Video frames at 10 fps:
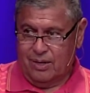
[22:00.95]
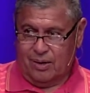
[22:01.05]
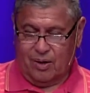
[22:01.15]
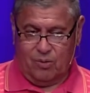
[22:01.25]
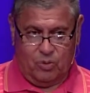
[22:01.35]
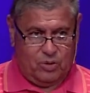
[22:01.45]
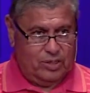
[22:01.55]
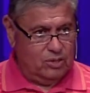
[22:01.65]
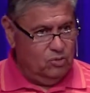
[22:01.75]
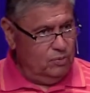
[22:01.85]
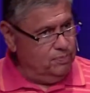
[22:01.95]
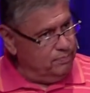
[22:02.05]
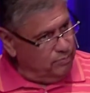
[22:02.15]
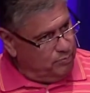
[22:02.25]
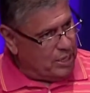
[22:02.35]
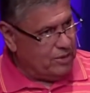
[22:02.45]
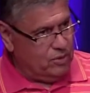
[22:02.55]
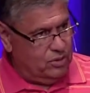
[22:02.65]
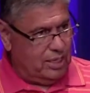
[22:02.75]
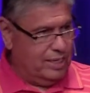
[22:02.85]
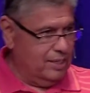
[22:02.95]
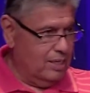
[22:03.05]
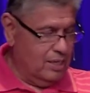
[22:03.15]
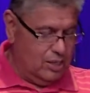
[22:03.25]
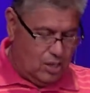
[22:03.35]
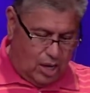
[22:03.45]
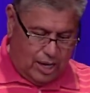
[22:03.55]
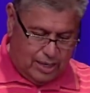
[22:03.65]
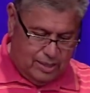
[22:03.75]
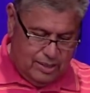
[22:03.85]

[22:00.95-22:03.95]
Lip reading: We're going to do better than God.